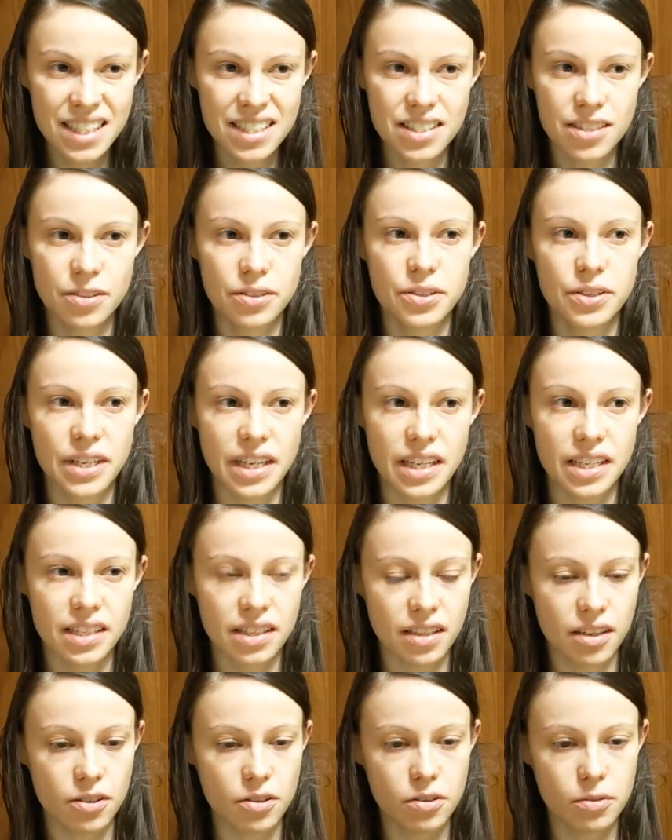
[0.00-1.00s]
So you
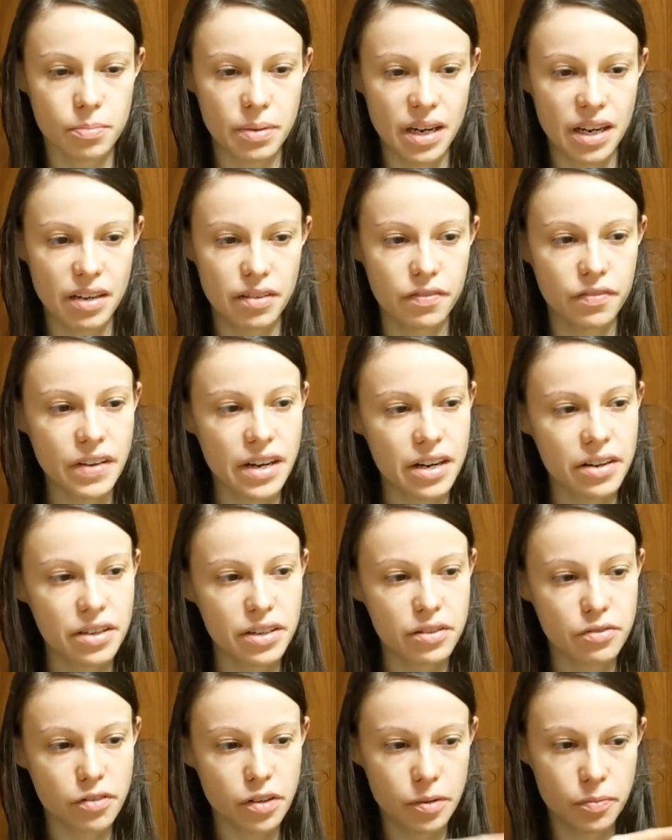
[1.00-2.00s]
can go by
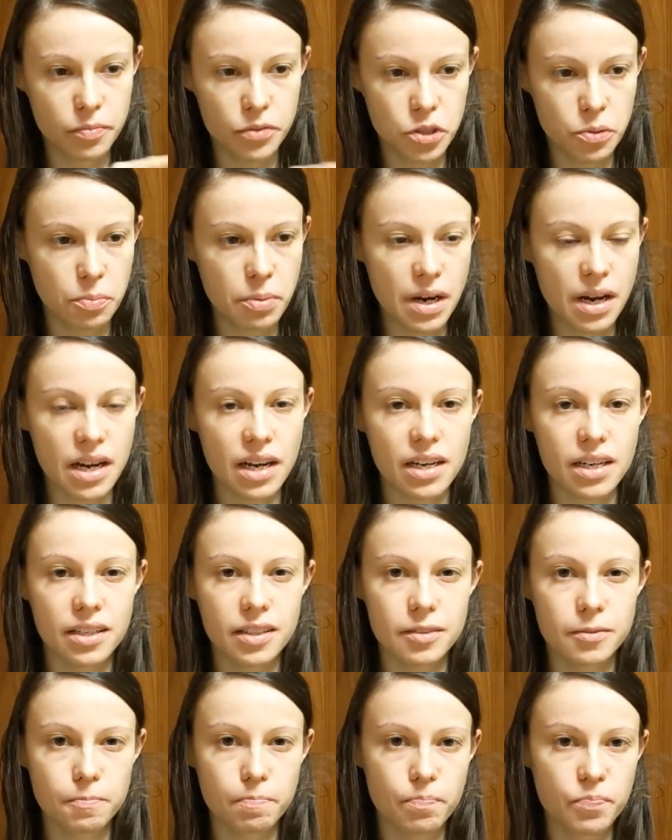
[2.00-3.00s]
ferry from
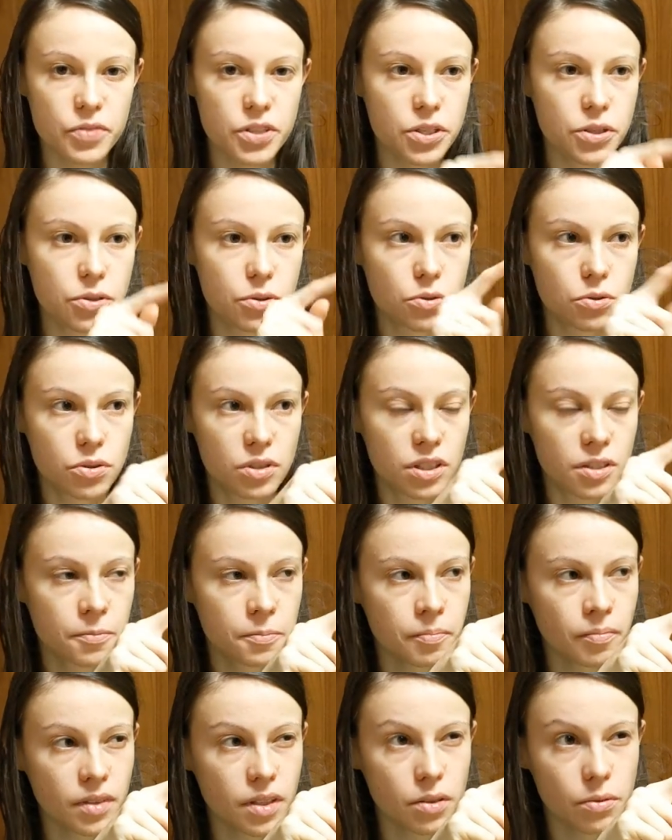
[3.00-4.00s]
Japan to
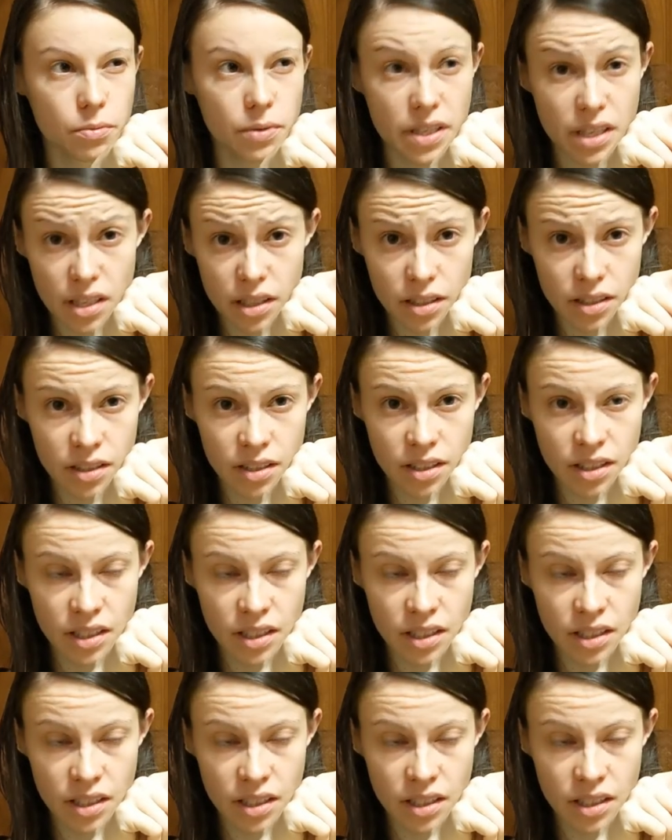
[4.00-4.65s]
Korea,